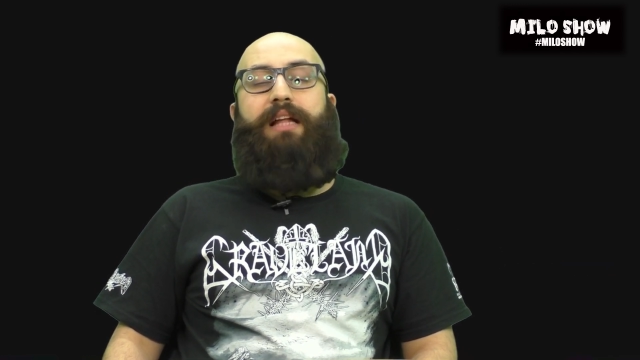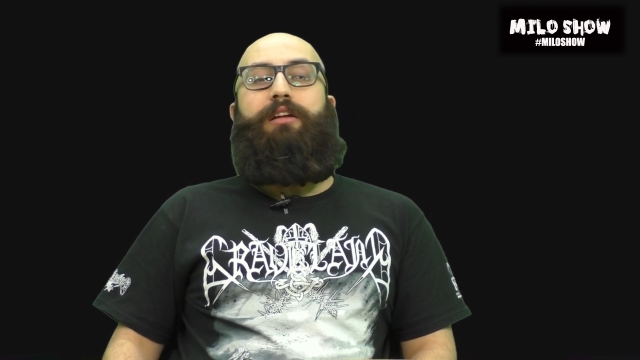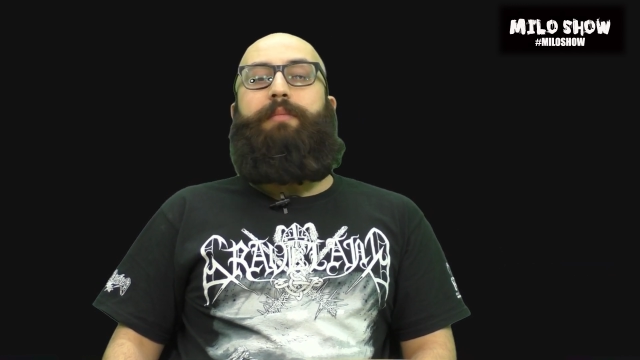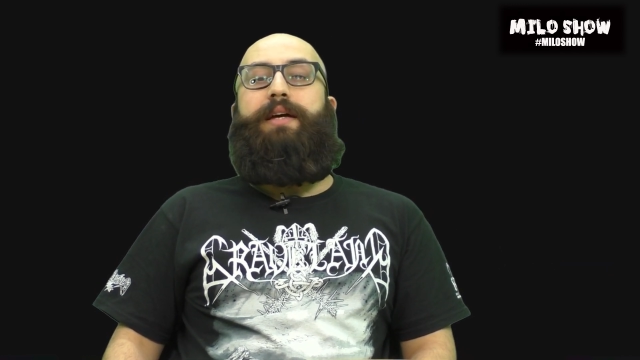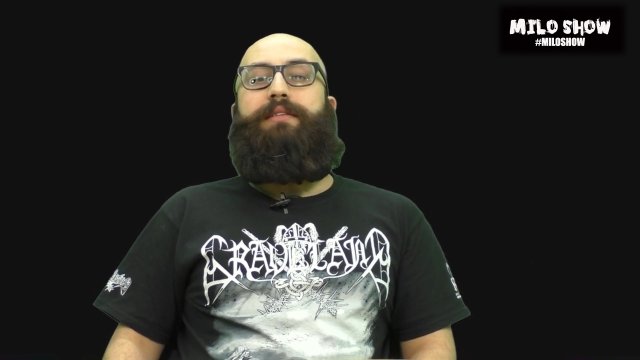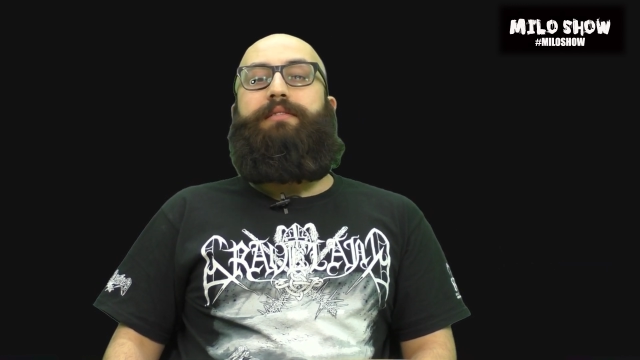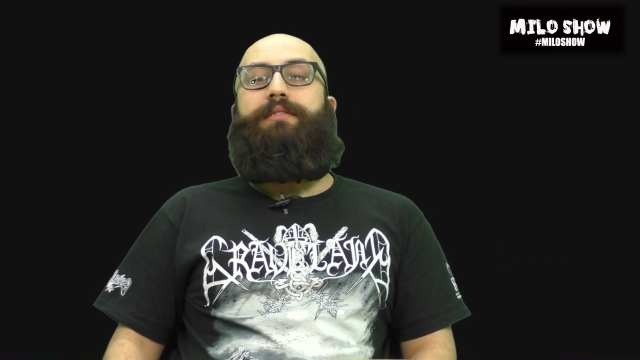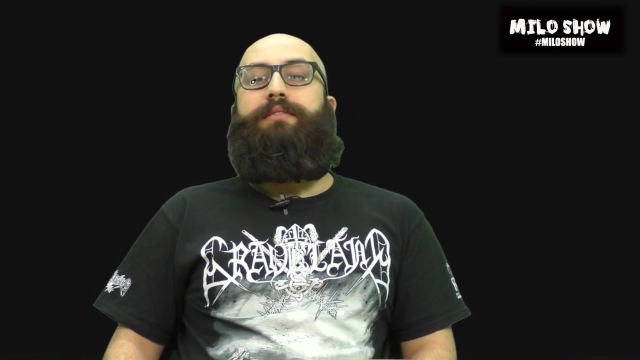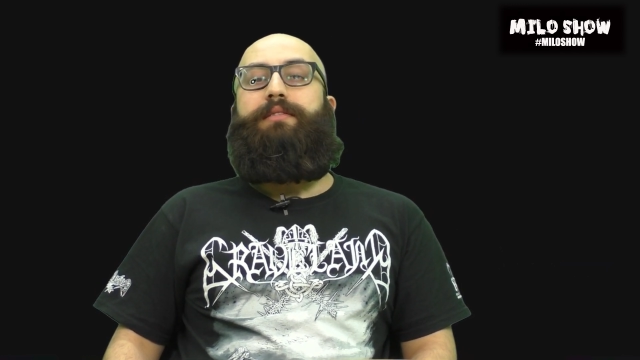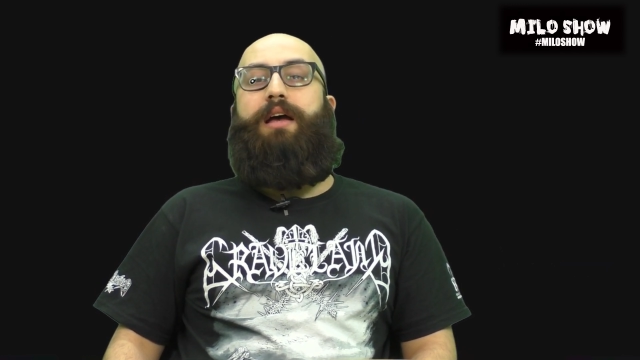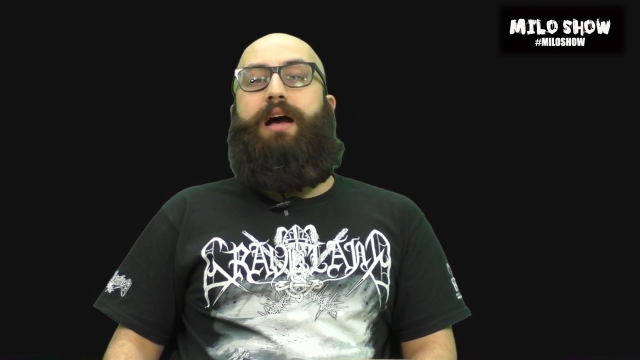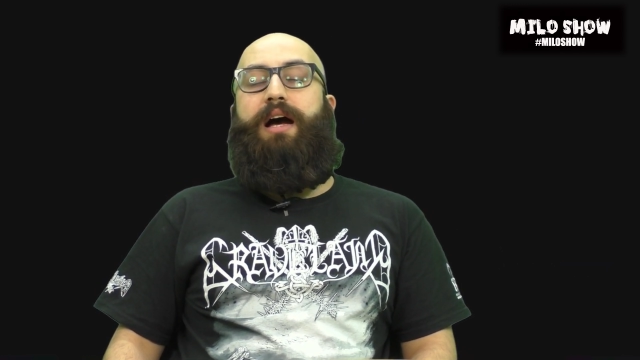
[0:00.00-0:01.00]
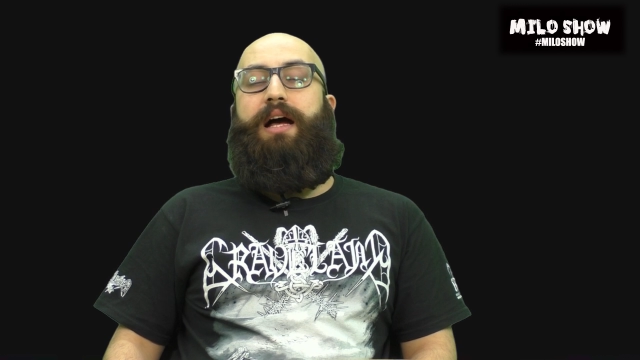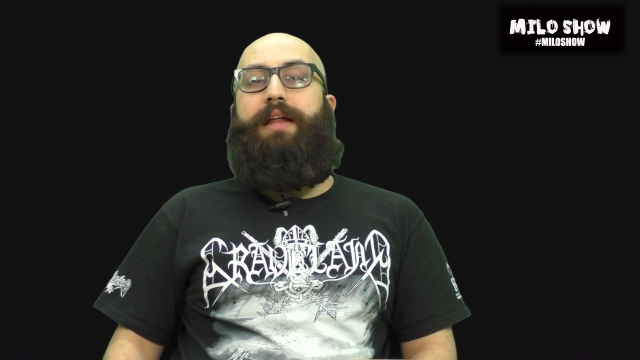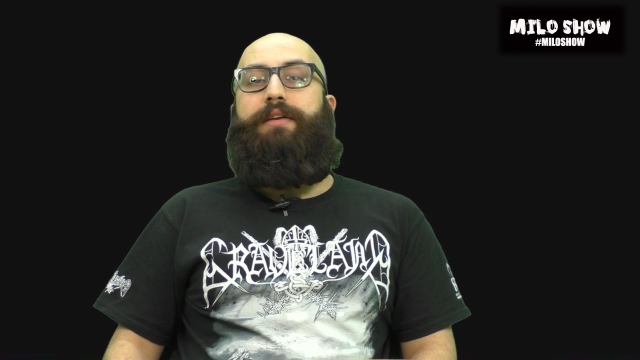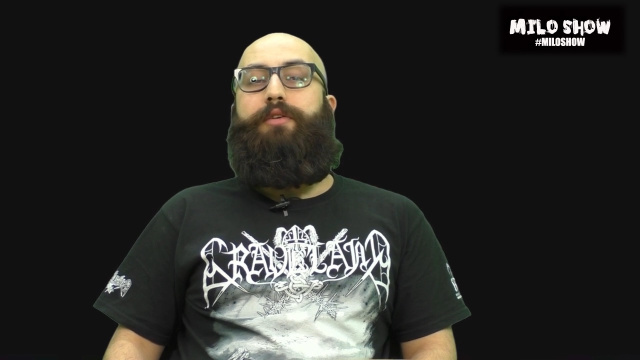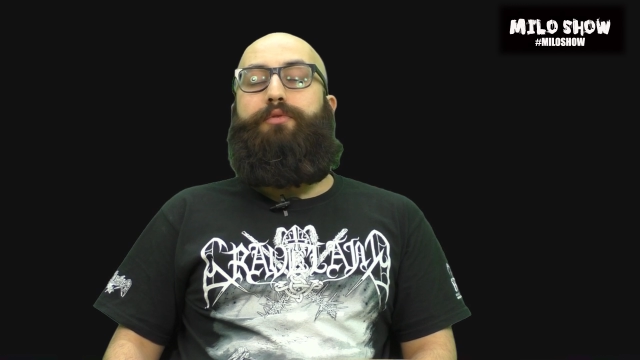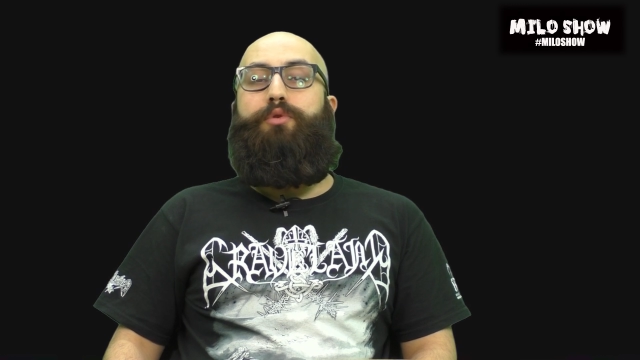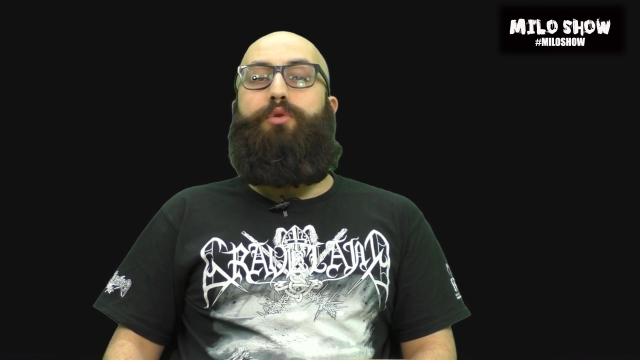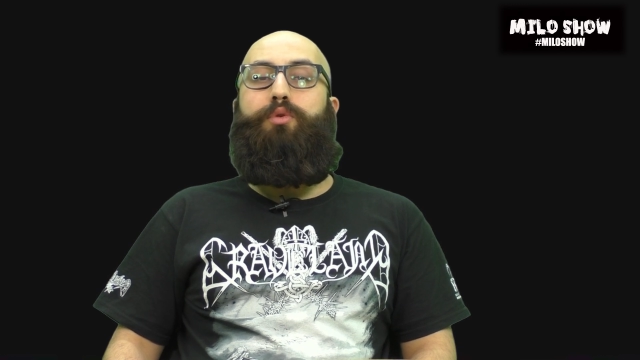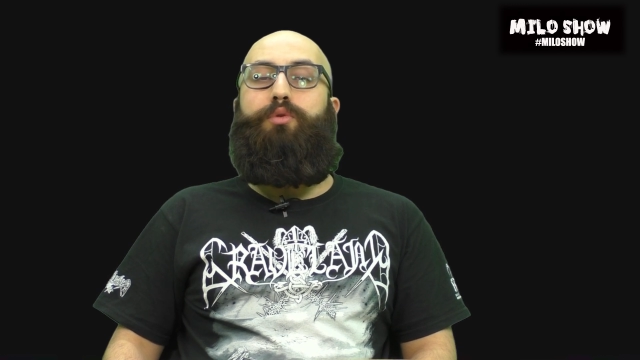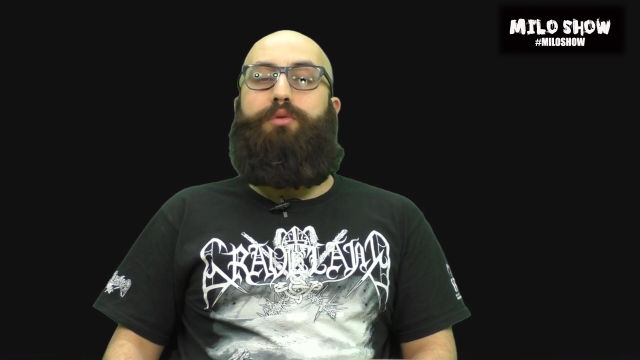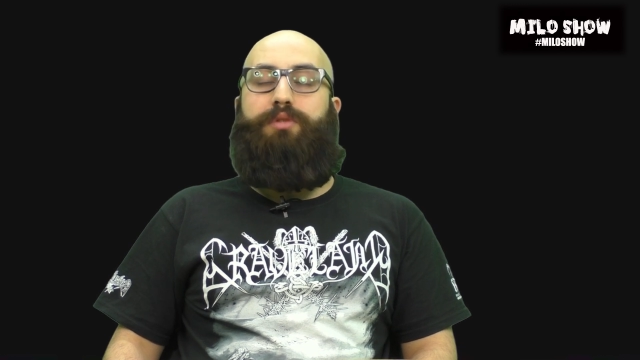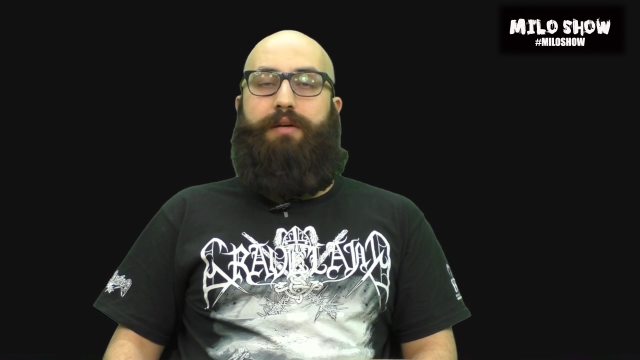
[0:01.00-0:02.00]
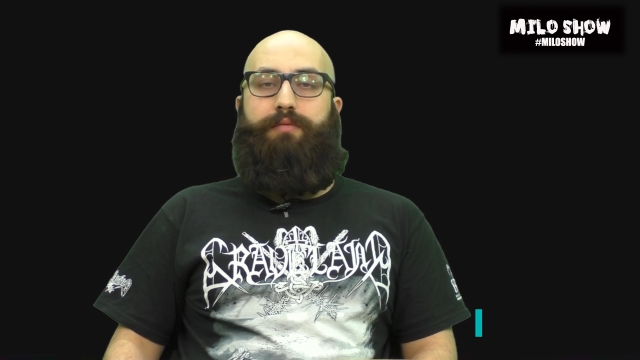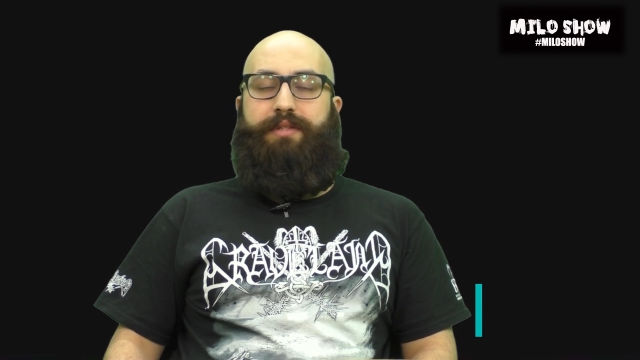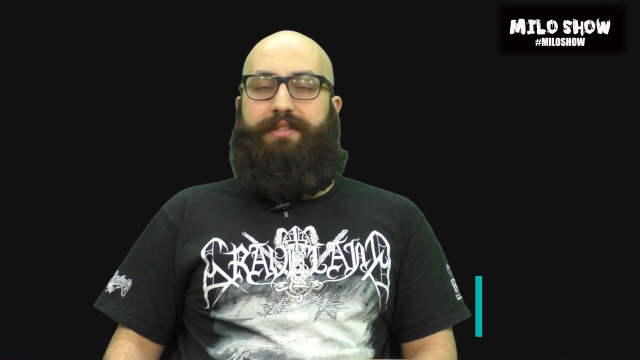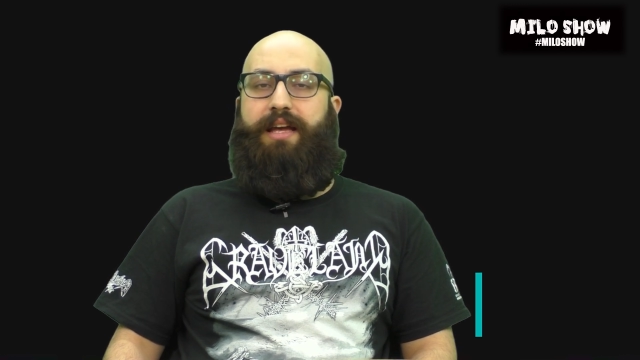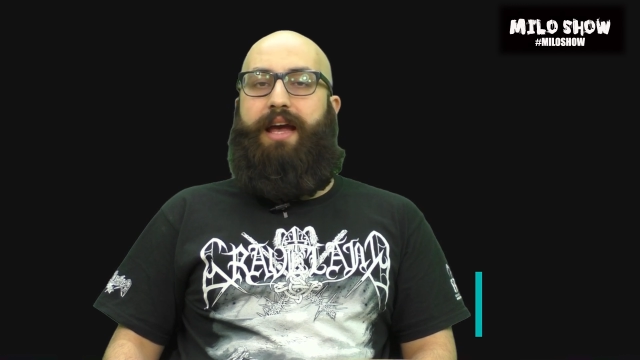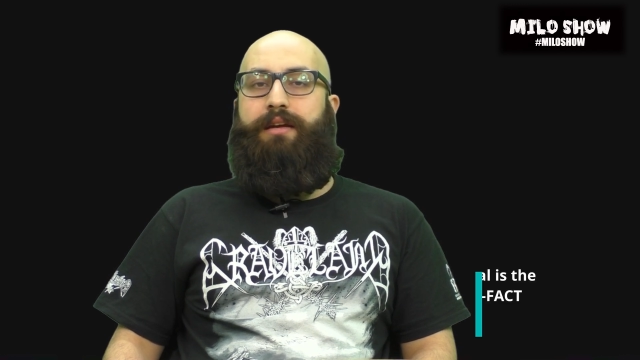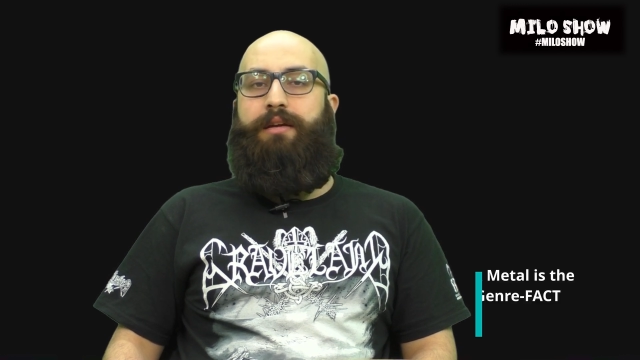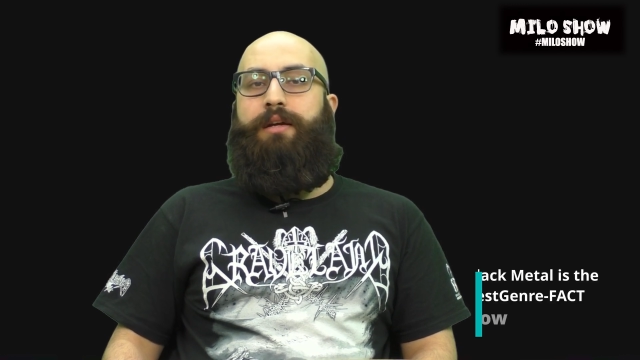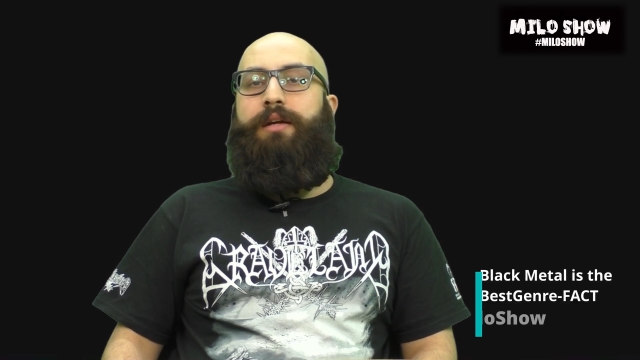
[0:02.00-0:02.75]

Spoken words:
elements and rules, I would say,